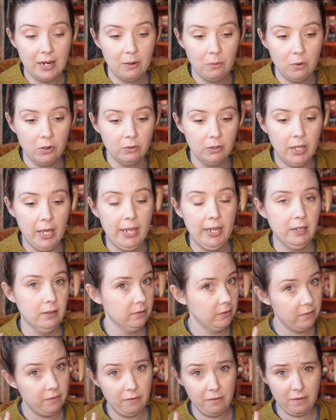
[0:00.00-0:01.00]
I won't lie.
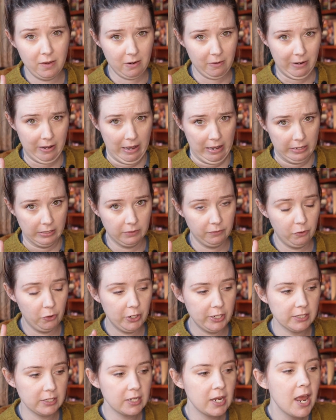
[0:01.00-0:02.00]
Very nice
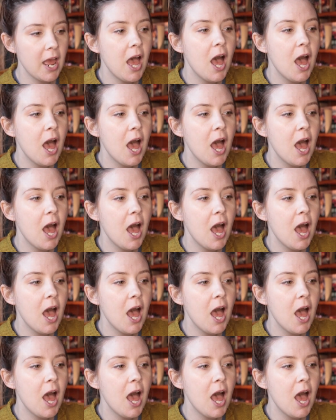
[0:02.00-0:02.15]
voice.